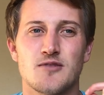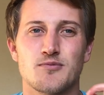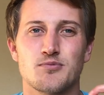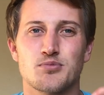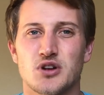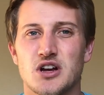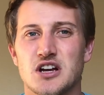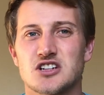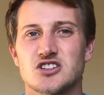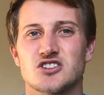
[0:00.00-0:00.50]

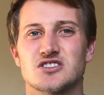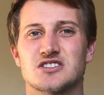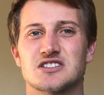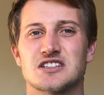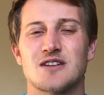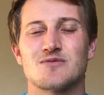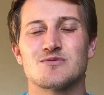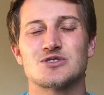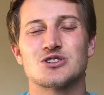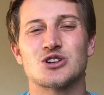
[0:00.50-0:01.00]
pressures
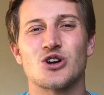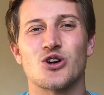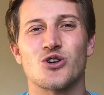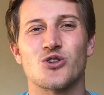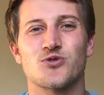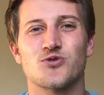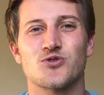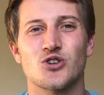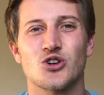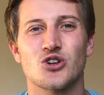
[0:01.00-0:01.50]
them to go
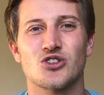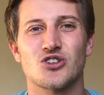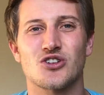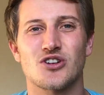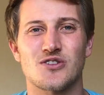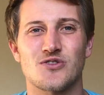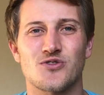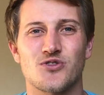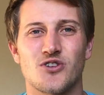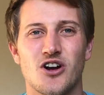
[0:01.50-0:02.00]
further
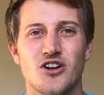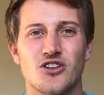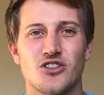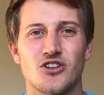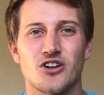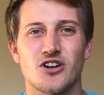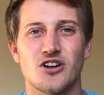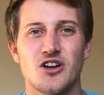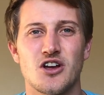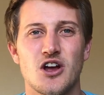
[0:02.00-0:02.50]
and
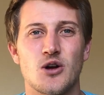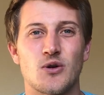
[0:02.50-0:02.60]
farther